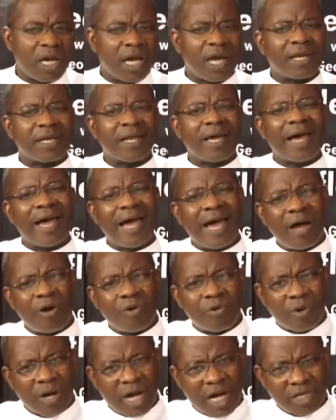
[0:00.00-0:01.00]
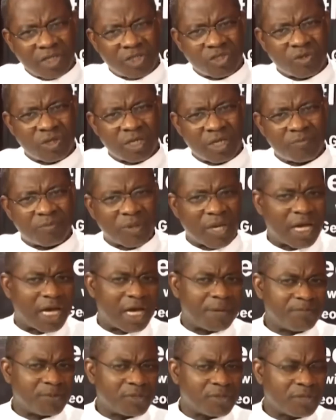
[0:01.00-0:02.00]
and how actually
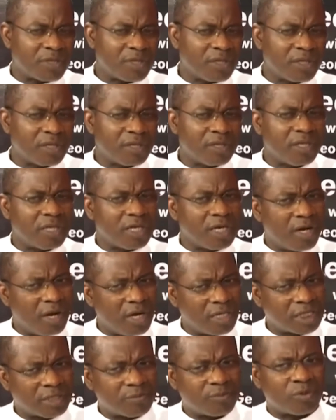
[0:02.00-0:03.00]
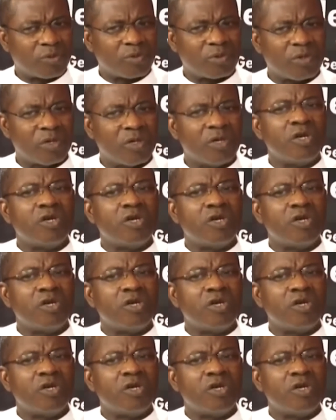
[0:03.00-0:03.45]
perhaps the gospel